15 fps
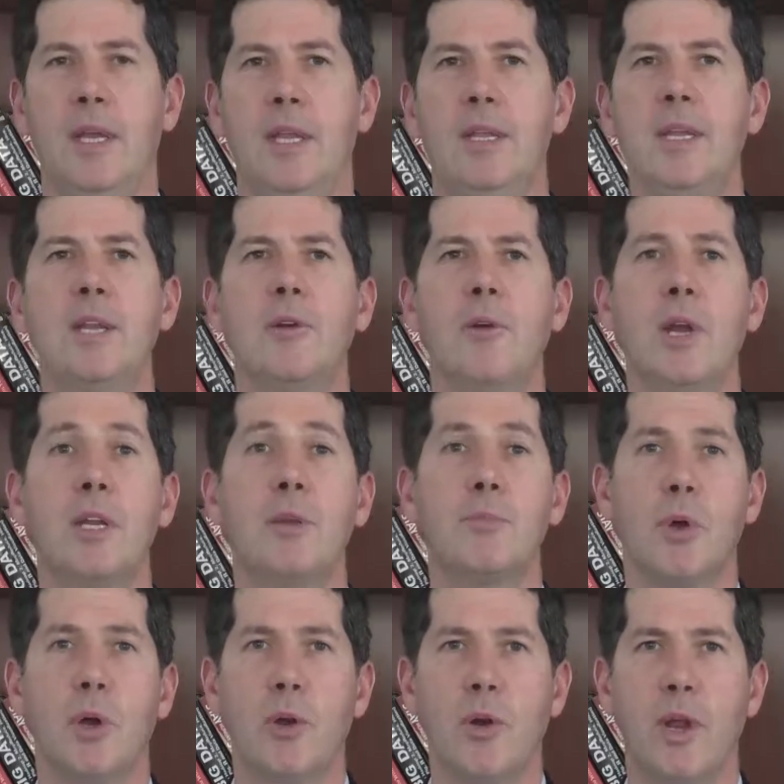The Integrated
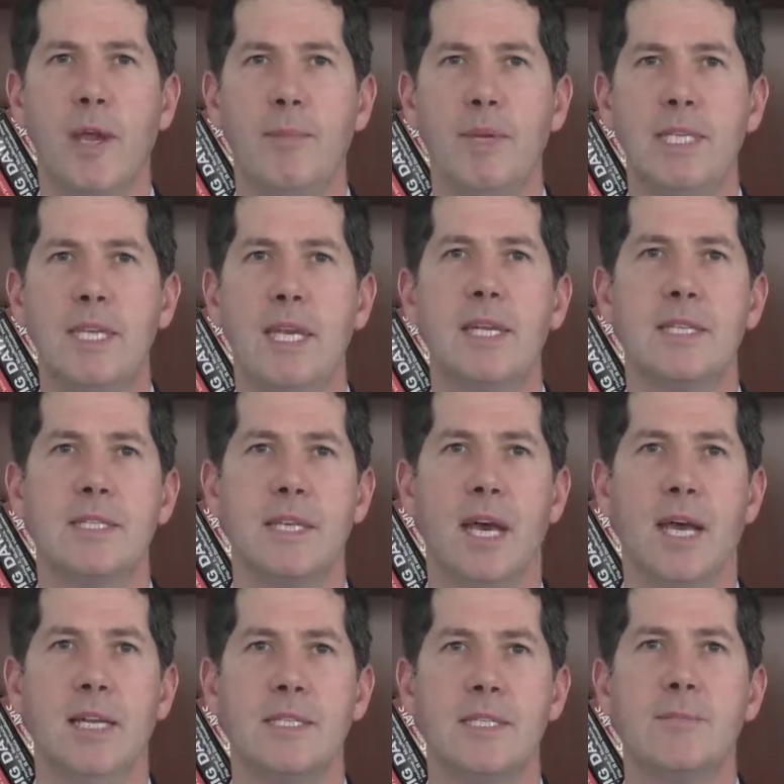Program in Data
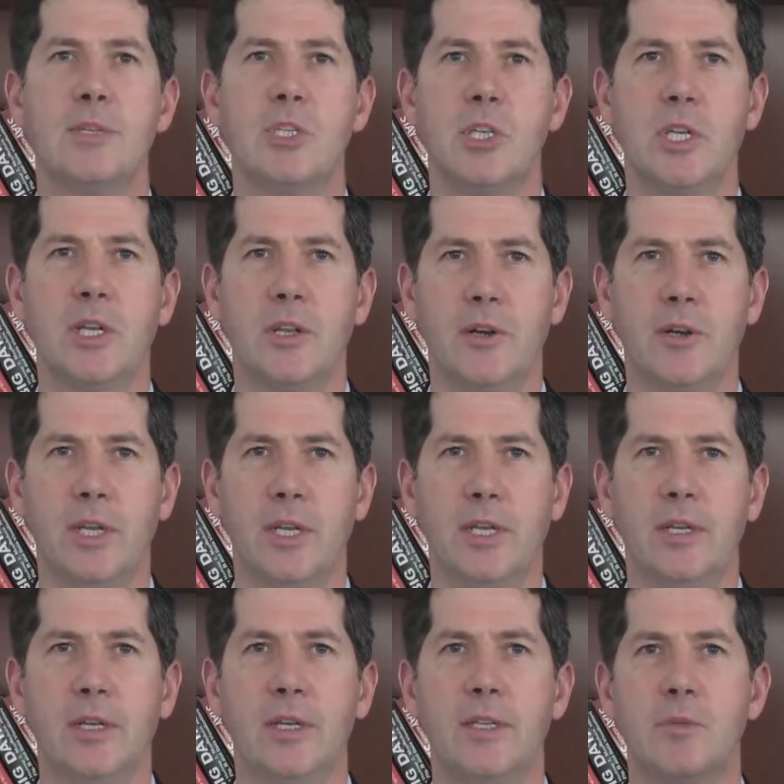Science and Machine
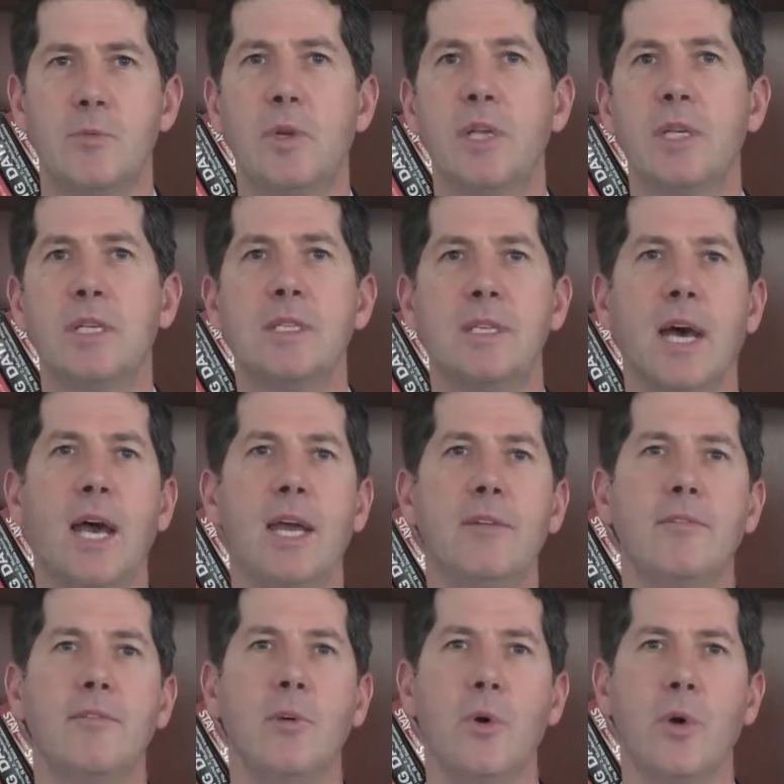Learning is really
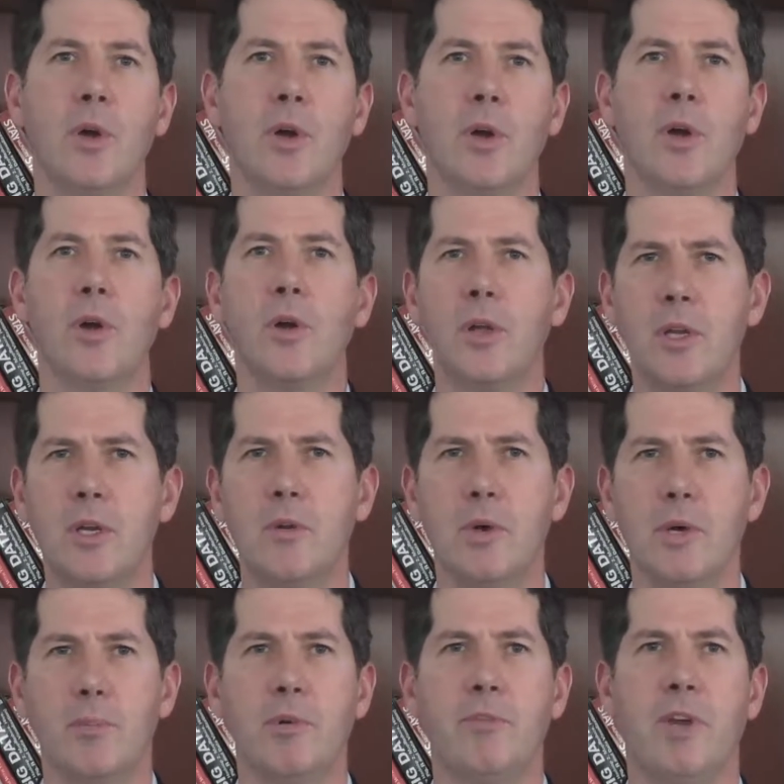designed for early
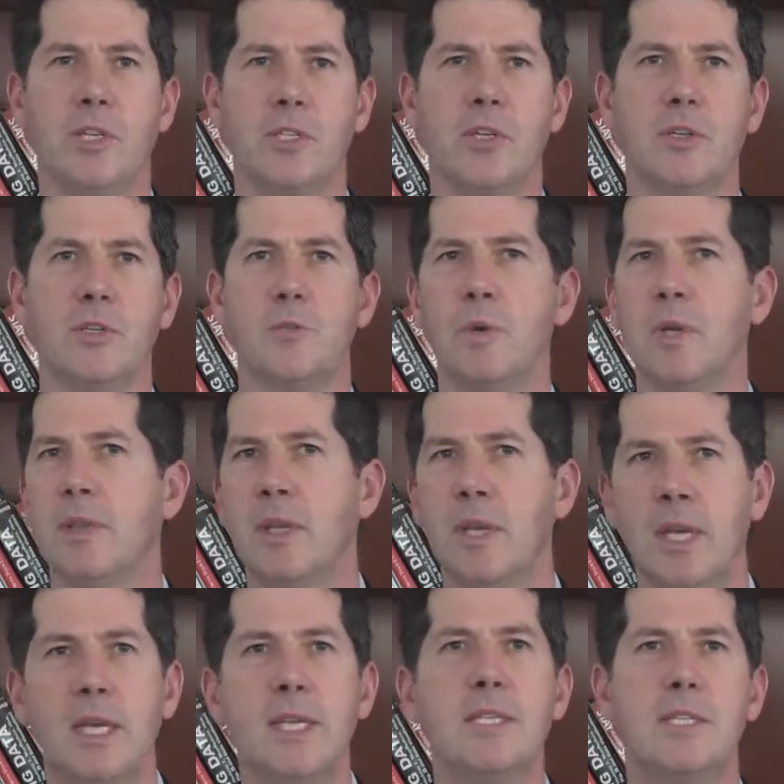career professionals with
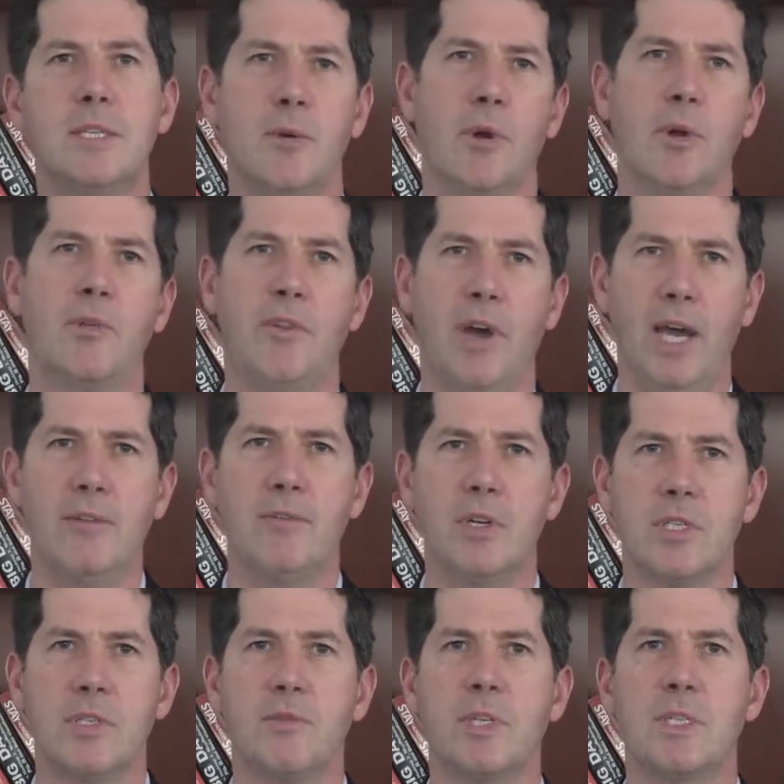0 to 5
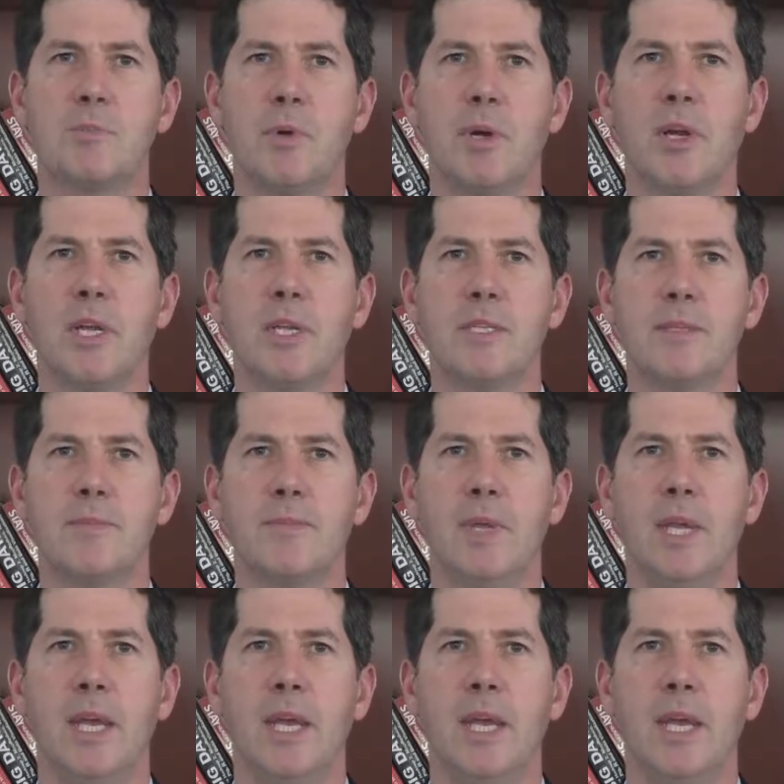years of experience.